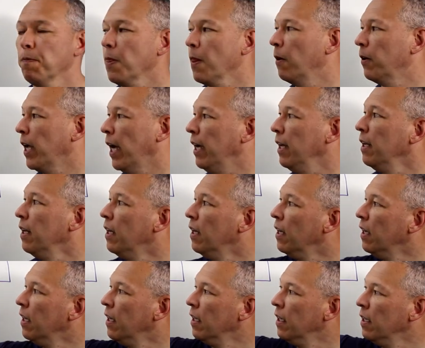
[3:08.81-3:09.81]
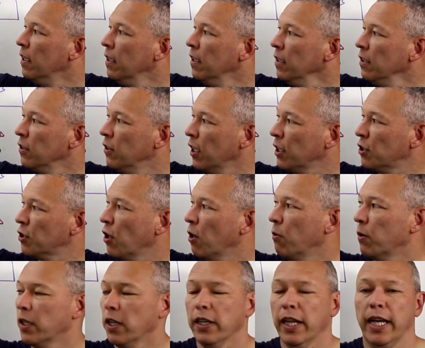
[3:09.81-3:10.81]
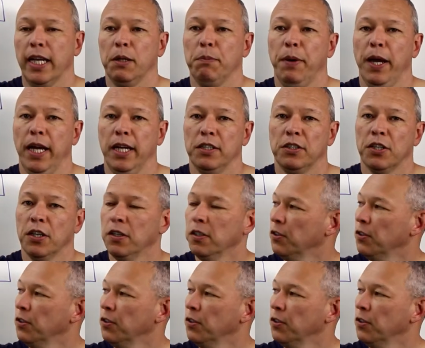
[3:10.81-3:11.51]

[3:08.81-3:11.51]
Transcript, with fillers: Okay, so let's start with the landing page.